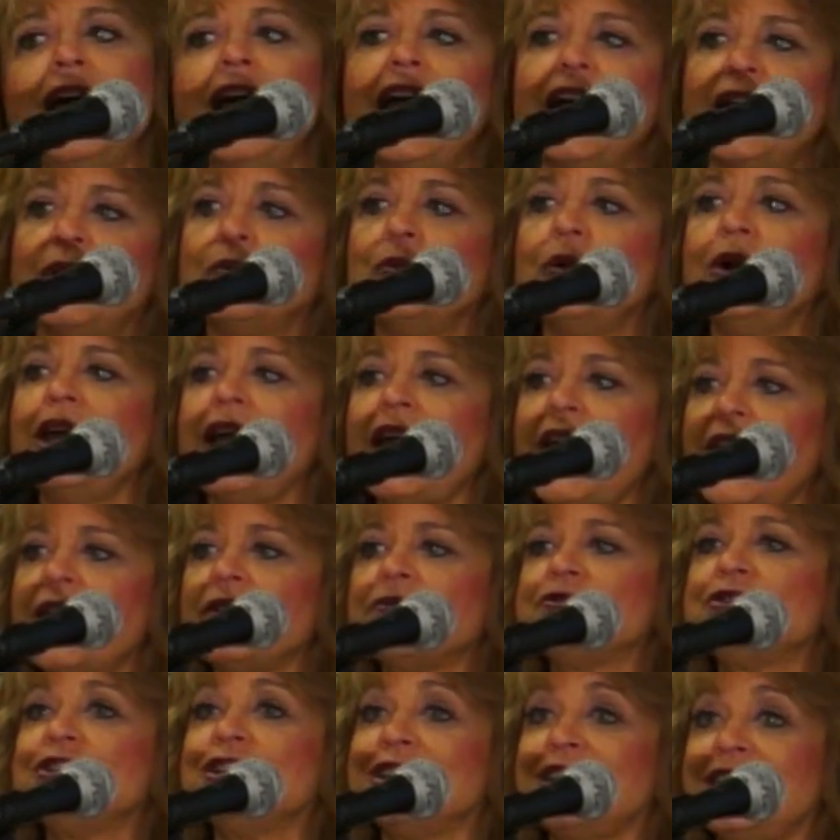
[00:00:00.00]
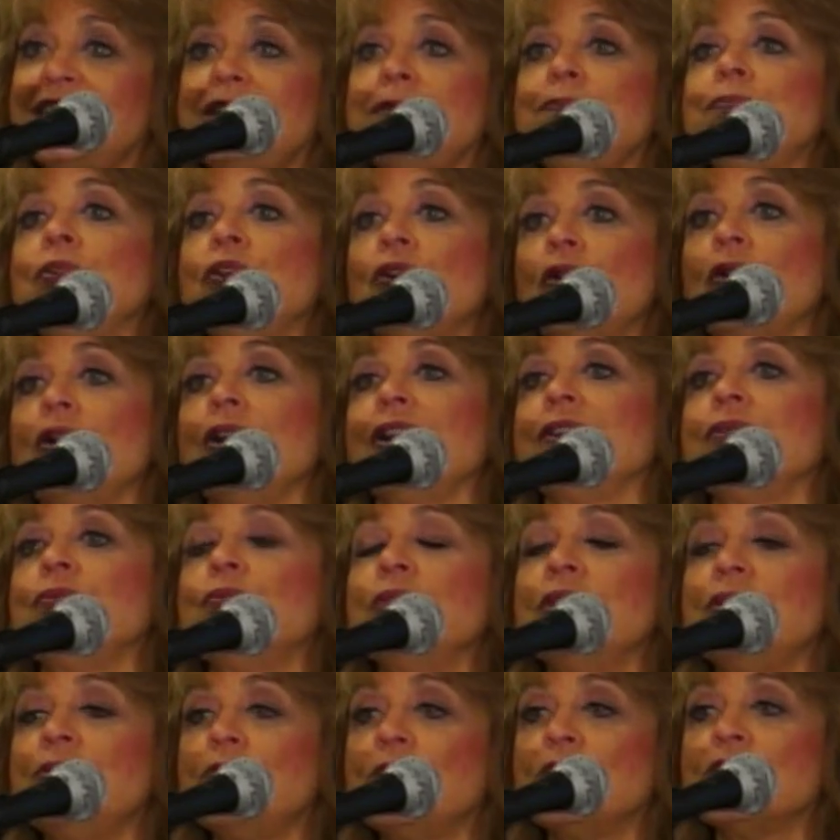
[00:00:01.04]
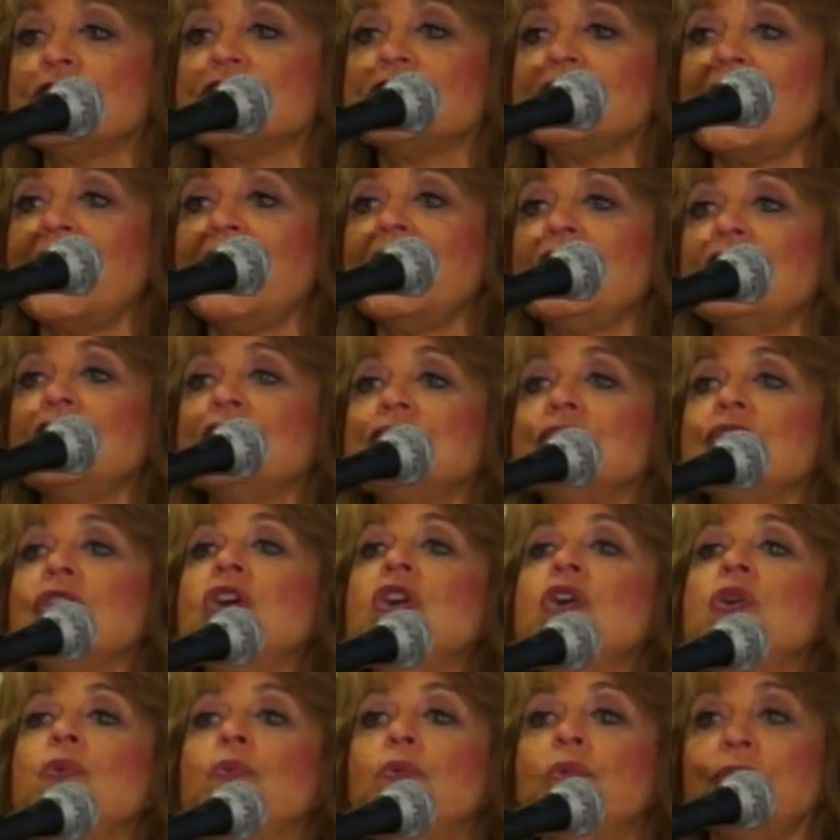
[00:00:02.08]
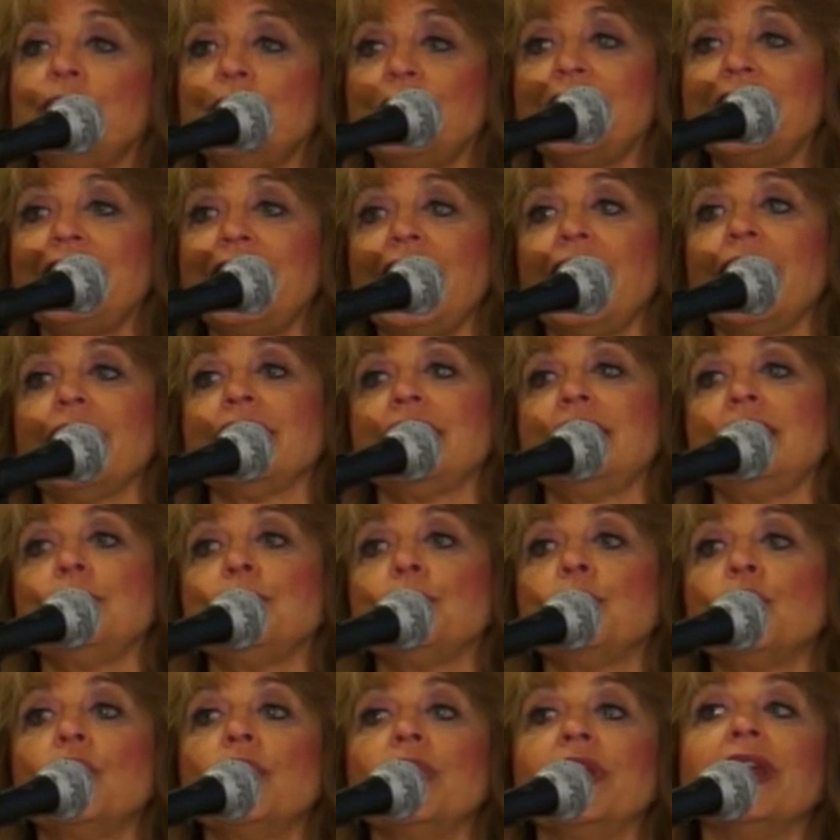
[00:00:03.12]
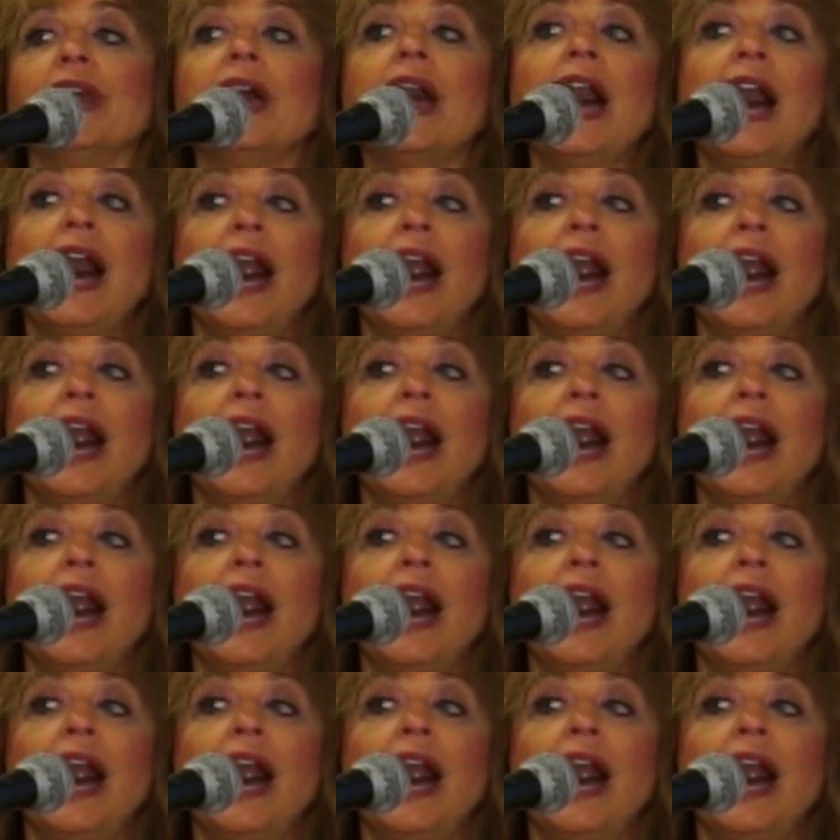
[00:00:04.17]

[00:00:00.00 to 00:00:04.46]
And we have to keep going. When we're tired, when we can't keep going.